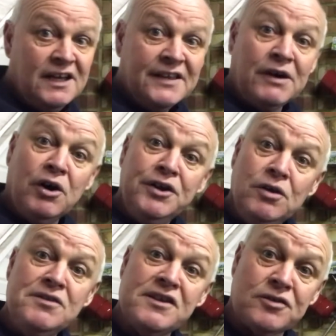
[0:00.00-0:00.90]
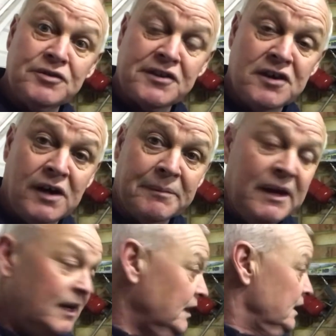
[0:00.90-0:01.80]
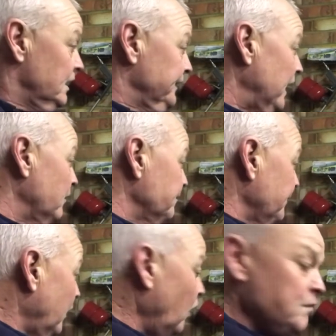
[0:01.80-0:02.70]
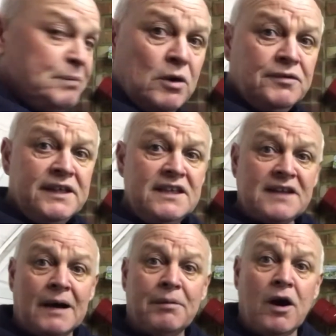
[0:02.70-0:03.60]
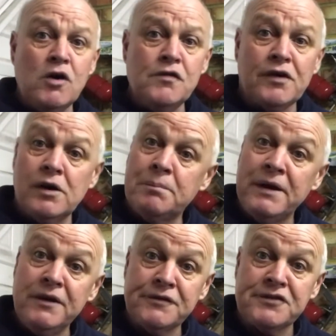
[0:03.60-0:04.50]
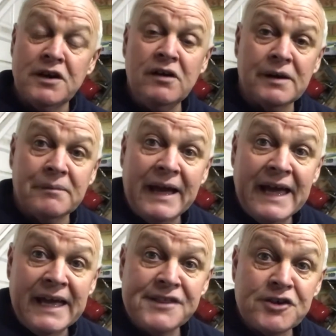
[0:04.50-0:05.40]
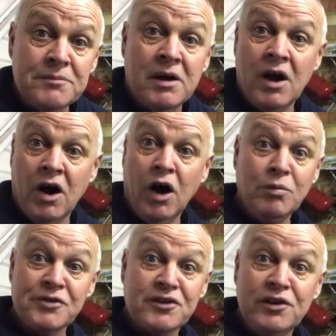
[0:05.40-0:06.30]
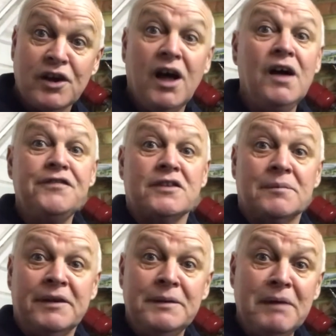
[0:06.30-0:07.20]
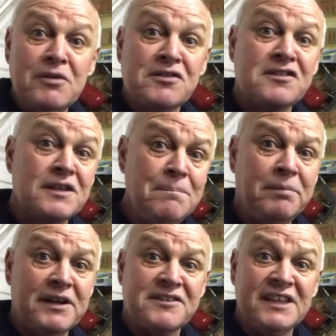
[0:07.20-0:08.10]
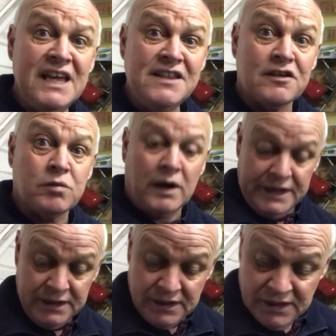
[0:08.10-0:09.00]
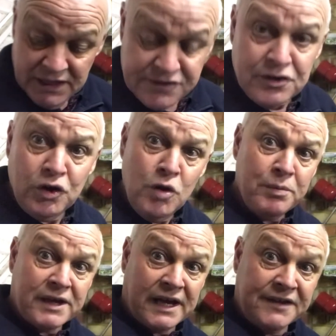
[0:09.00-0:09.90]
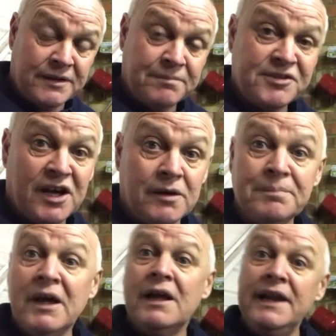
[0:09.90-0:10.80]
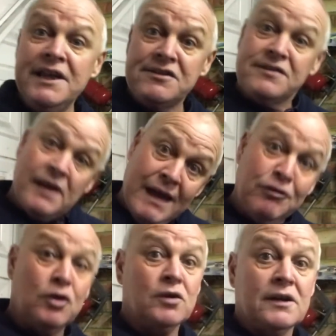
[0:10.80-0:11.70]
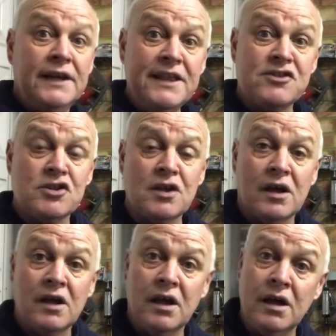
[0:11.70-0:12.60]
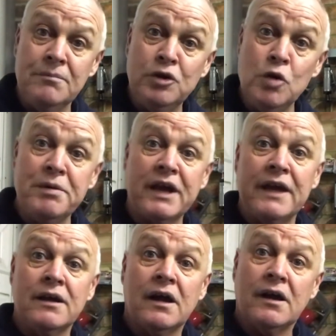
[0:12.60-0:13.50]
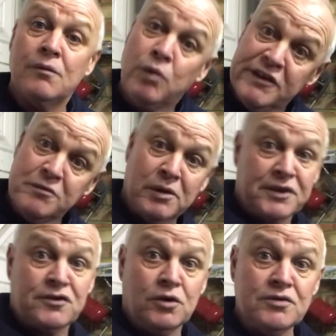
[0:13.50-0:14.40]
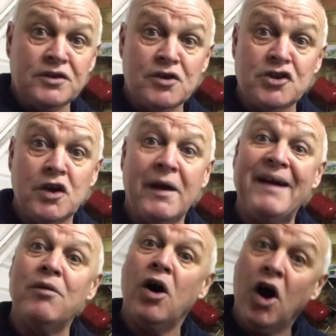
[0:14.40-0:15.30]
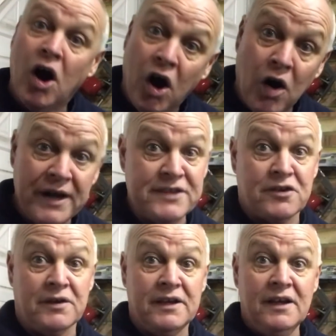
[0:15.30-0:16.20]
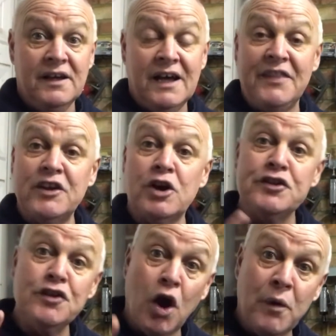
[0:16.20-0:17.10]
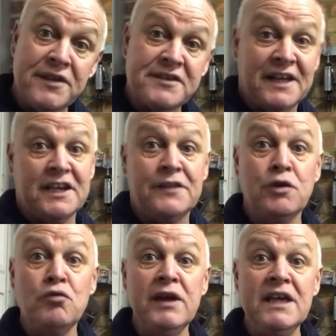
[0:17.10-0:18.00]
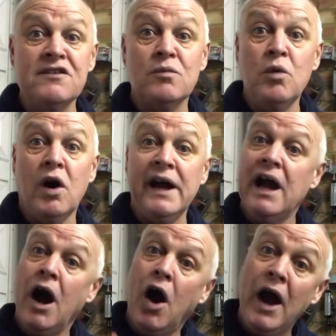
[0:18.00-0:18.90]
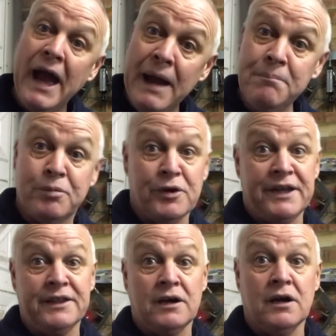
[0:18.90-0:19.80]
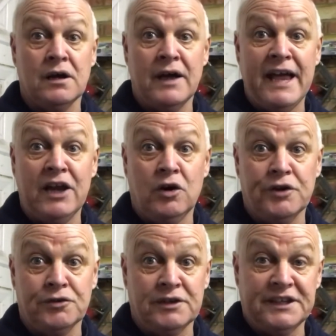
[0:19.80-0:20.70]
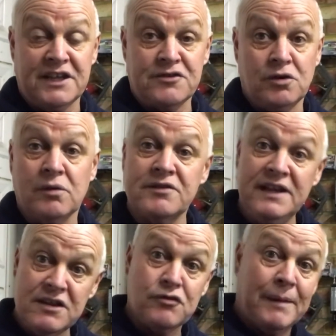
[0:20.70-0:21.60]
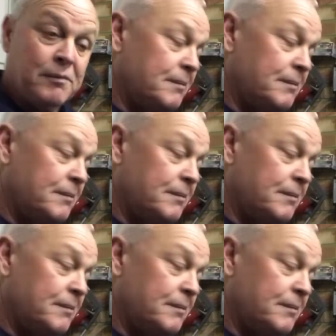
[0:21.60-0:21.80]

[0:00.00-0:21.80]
Now I use these all the time. Now I've built these up over a period of time, and I want to look after them, and the most simplest and easiest way is to lubricate them. So let's have a look. Let's lubricate one of my tools and I'll show you how I do it, and then I know it's done it and the reason why I am putting airline oil in this tool. So let's grab one.